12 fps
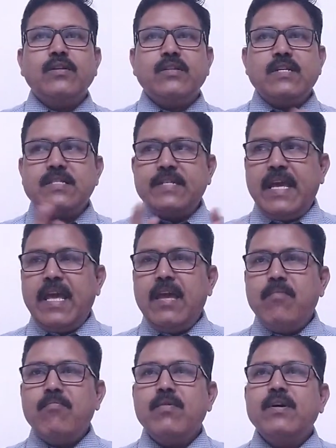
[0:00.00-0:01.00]
the
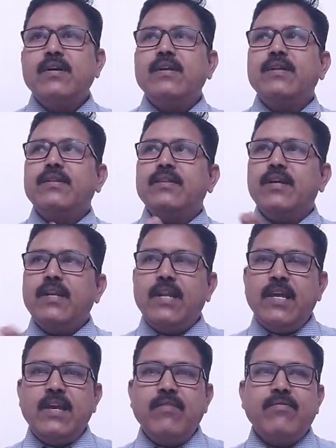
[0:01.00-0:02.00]
stem, the
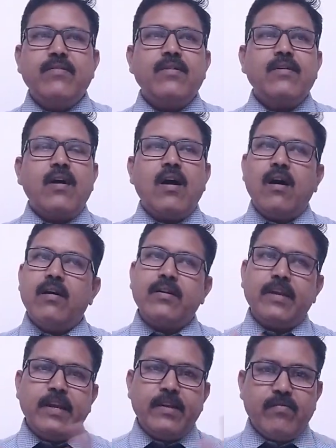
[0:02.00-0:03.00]
leaf
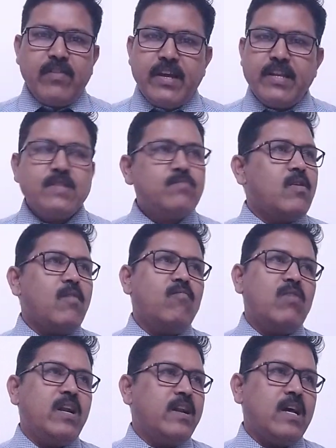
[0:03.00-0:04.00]
or gate varies from
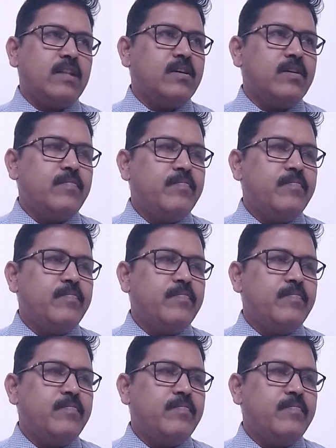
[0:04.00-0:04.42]
one another.